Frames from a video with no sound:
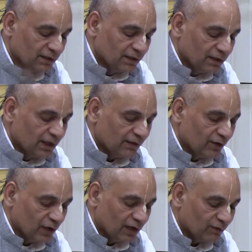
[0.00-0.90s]
Hare
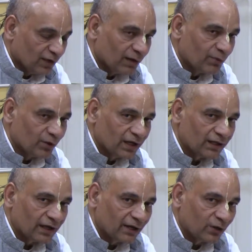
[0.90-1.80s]
Krishna,
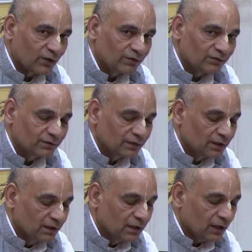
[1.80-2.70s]
Hare
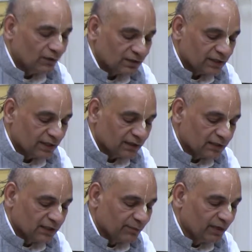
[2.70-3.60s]

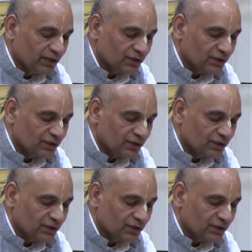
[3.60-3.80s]
Krishna,